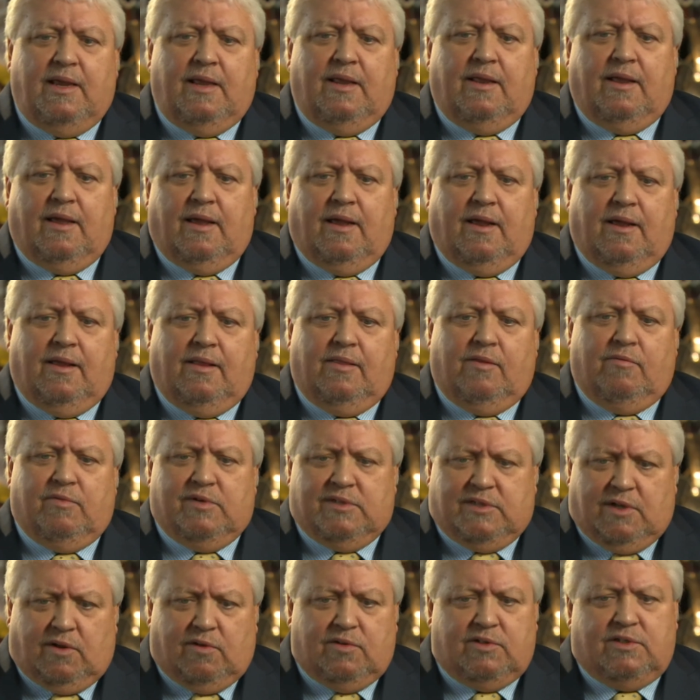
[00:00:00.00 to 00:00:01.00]
the
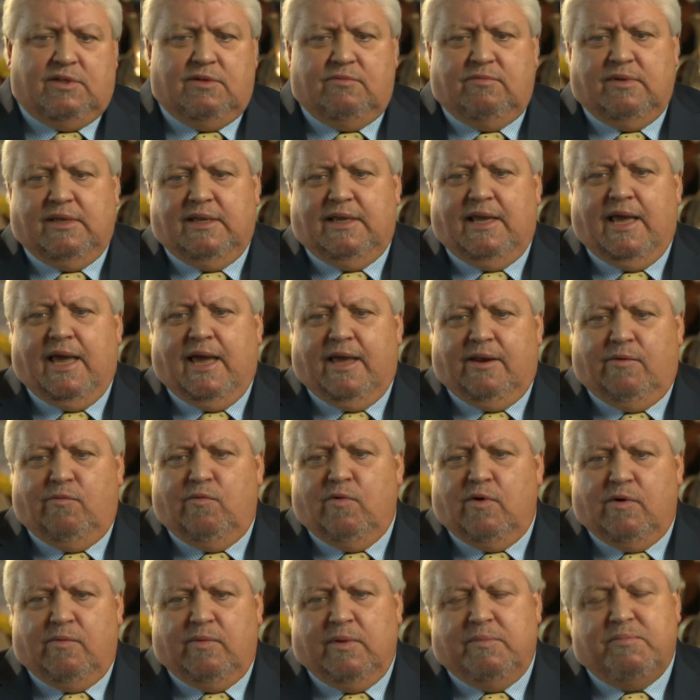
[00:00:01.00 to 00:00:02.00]
results that we get,
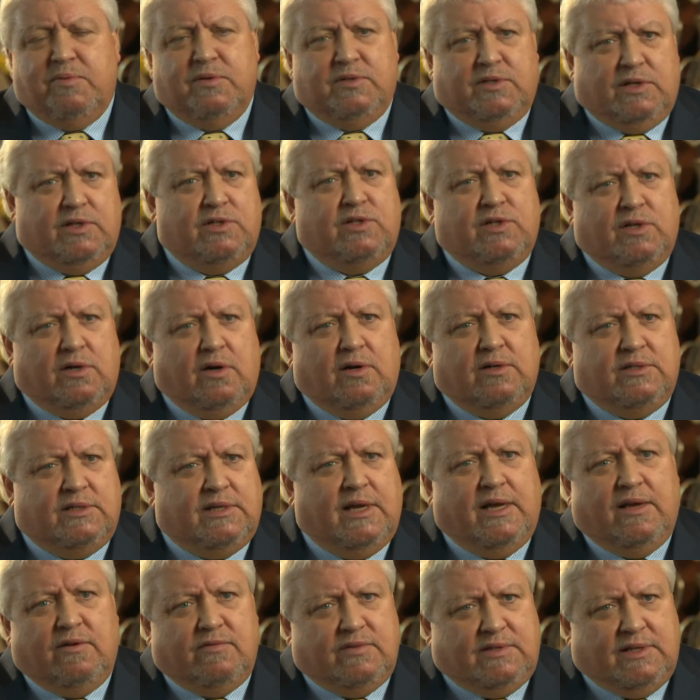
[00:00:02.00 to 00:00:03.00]
where we position
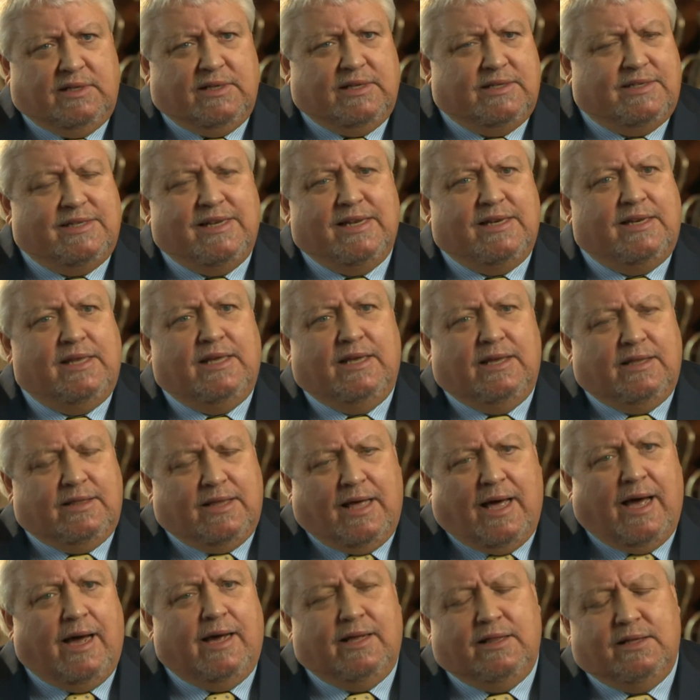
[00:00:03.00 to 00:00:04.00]
ourselves in the city and the
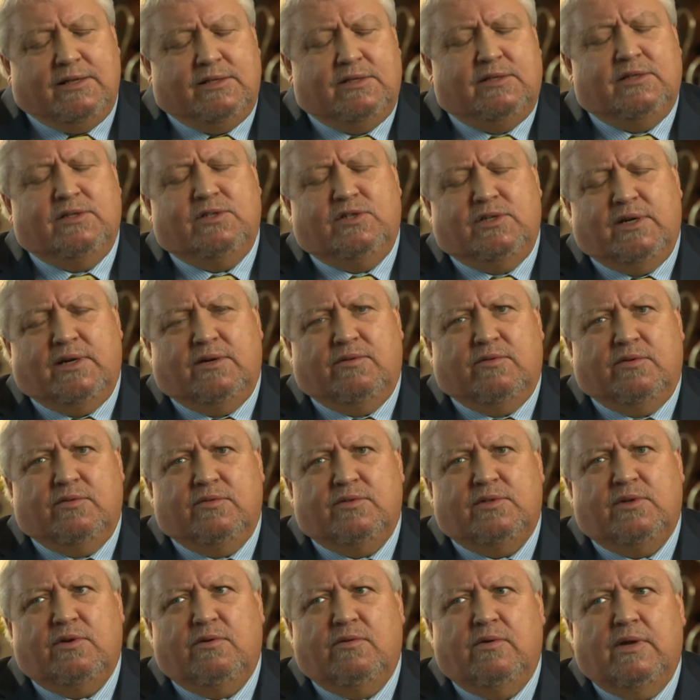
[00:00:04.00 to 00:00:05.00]
Highlands in general.
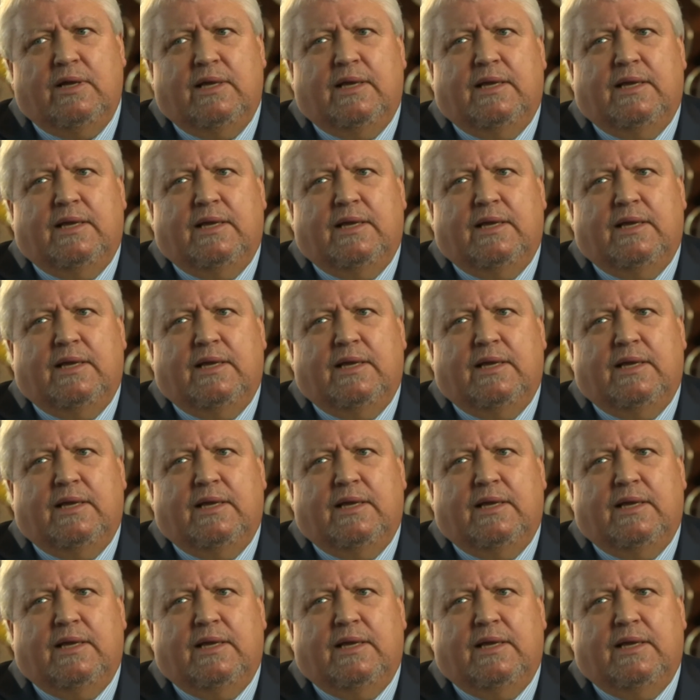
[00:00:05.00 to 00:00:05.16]
So